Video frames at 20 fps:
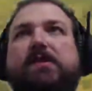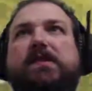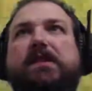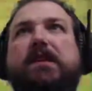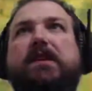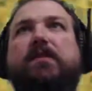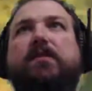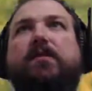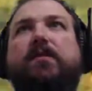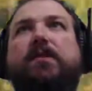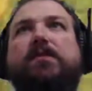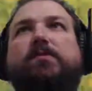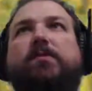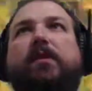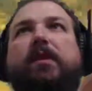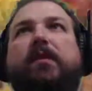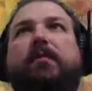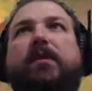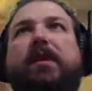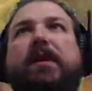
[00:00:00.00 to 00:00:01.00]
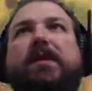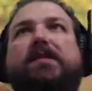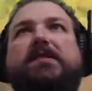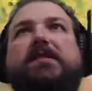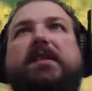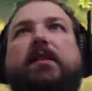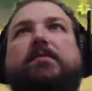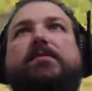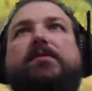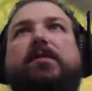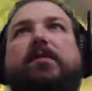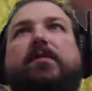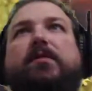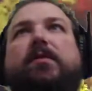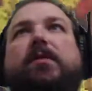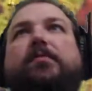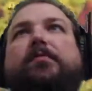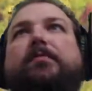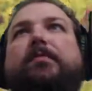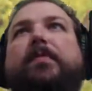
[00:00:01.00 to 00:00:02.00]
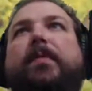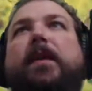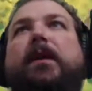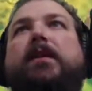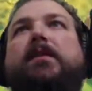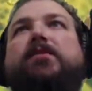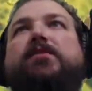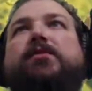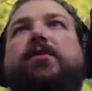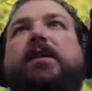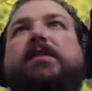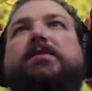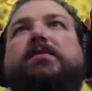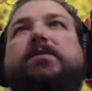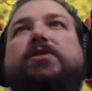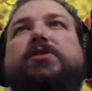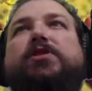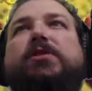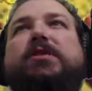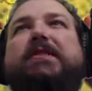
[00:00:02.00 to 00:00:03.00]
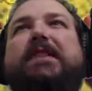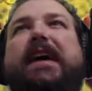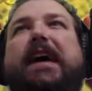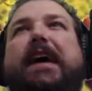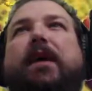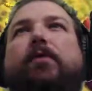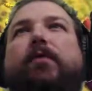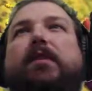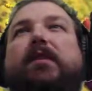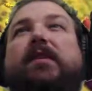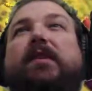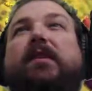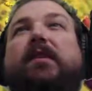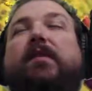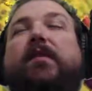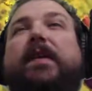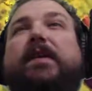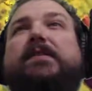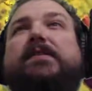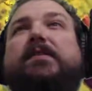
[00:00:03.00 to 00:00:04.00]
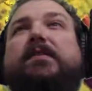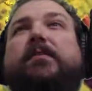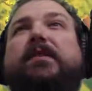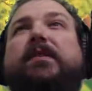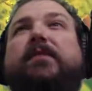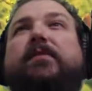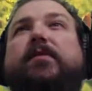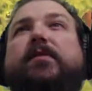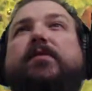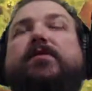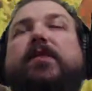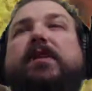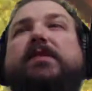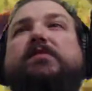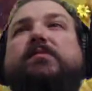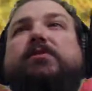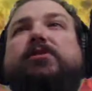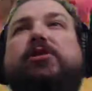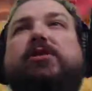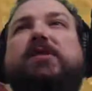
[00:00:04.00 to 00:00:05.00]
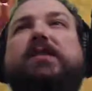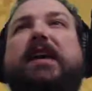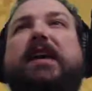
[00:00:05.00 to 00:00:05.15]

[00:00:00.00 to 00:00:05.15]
signal is what it picks up. So, transmission tower to pick up. Oh, that's a little bit different. Transmission